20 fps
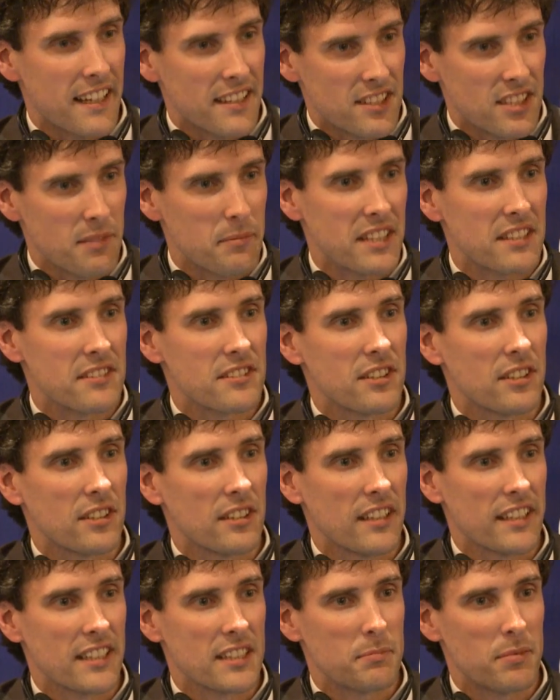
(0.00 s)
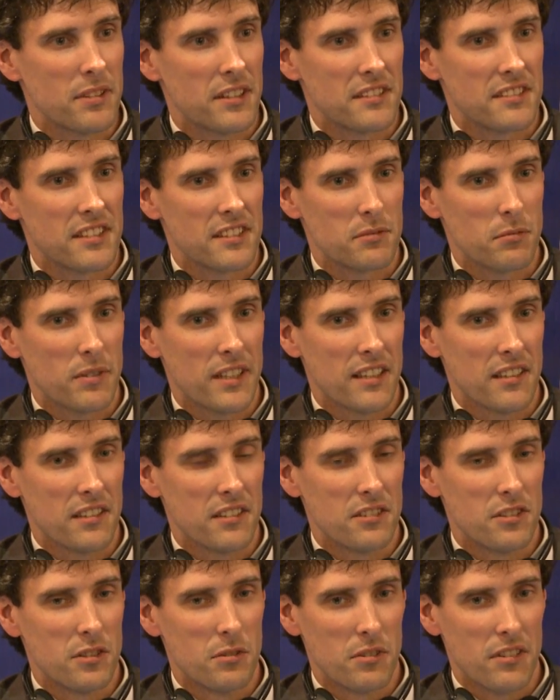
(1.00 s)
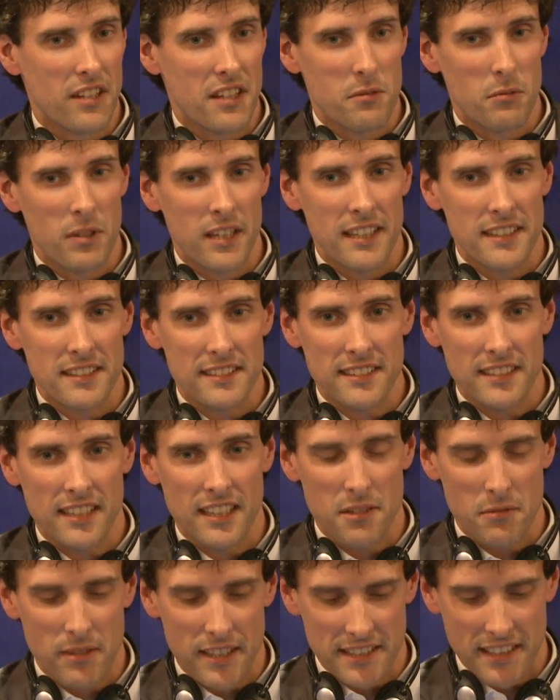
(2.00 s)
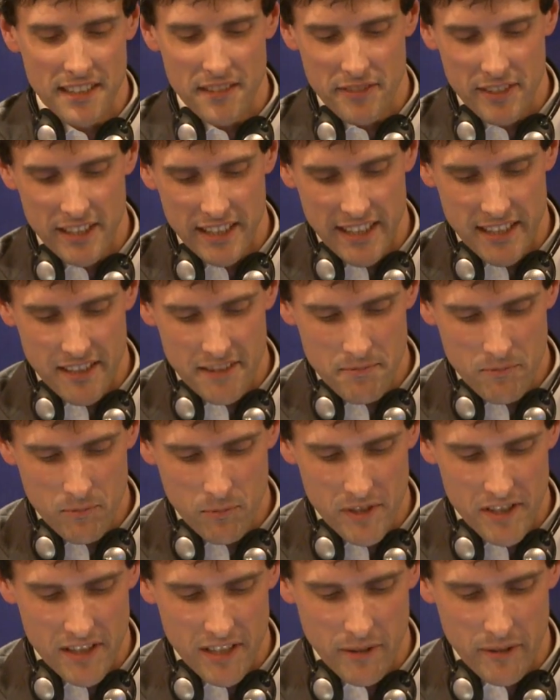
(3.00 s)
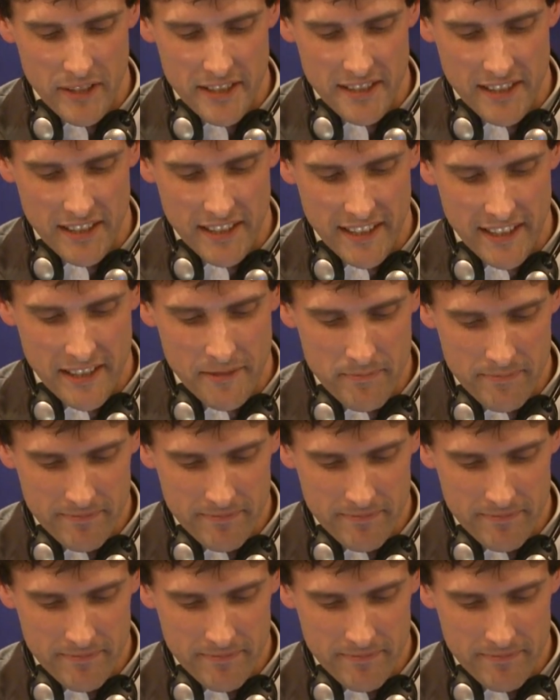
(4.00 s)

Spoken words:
some external experts as well, who were otherwise unaffiliated with the OECD.